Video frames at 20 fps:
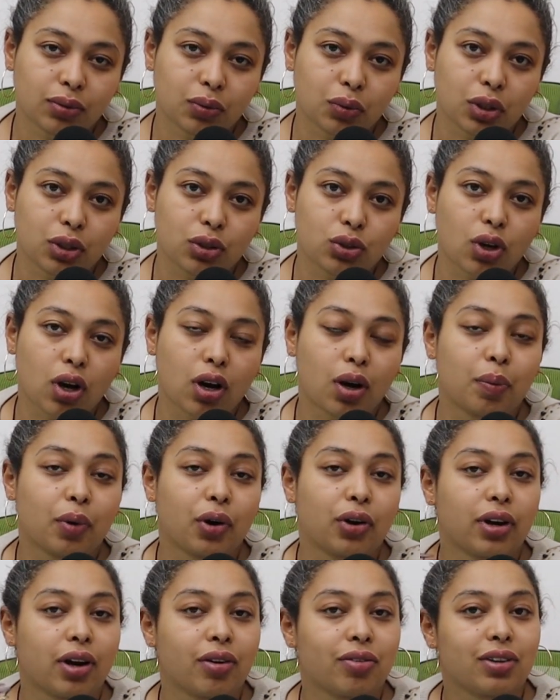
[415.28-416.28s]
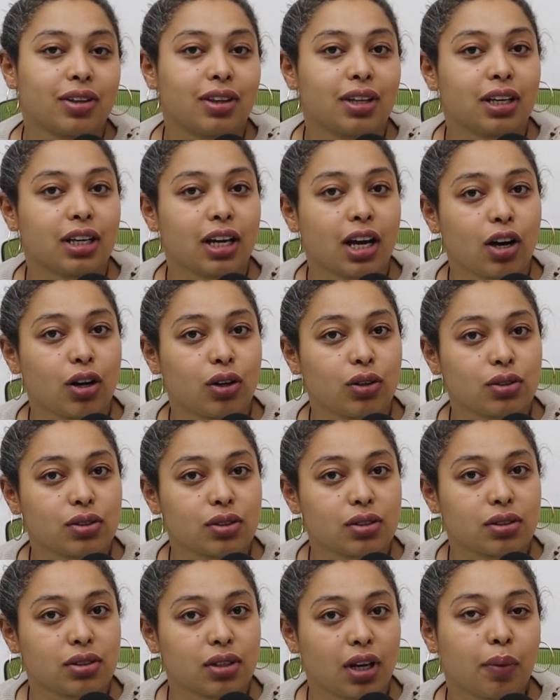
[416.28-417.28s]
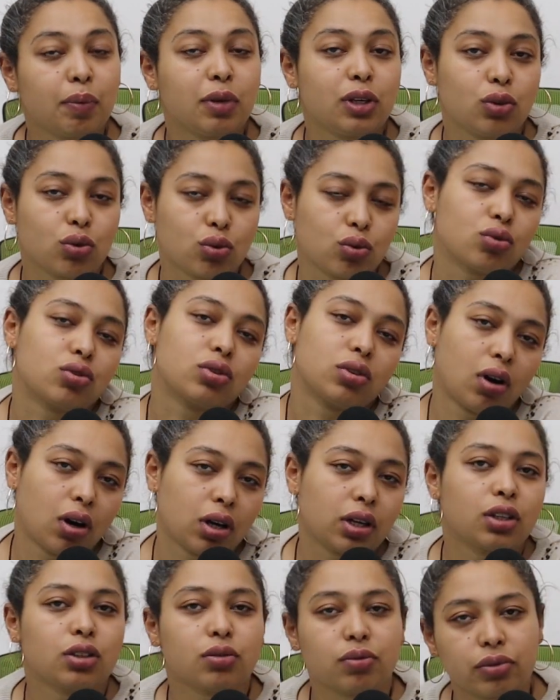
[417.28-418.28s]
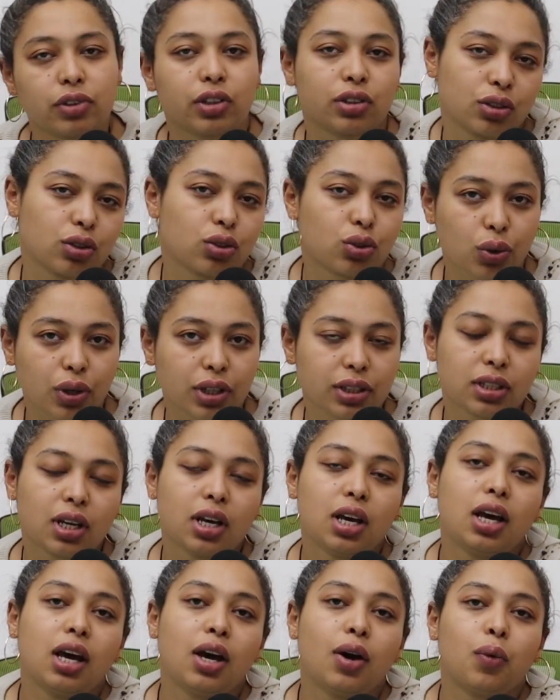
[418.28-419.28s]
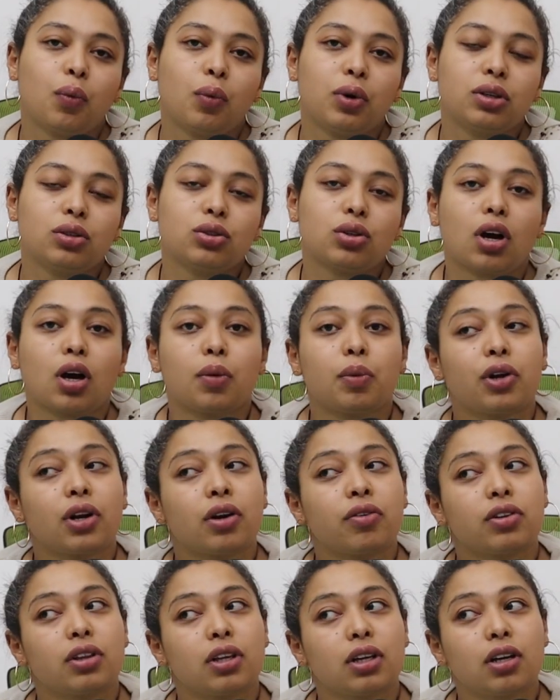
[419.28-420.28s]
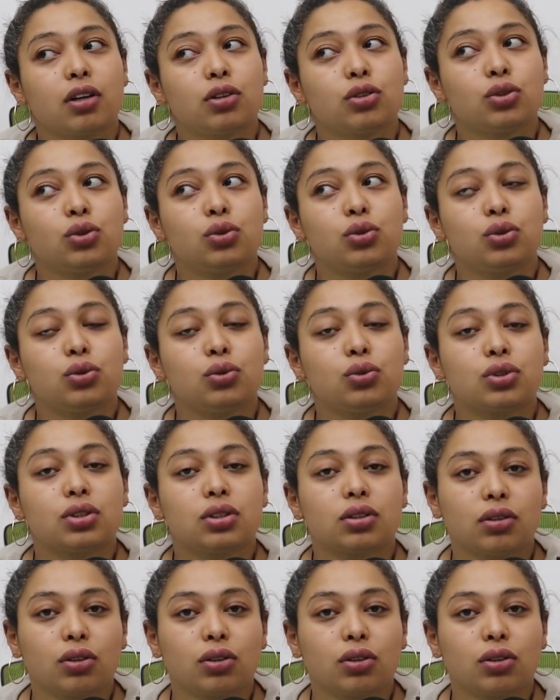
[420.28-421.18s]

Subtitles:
When you talk about everything else, you use long and versus short. When you talk about everything else, you use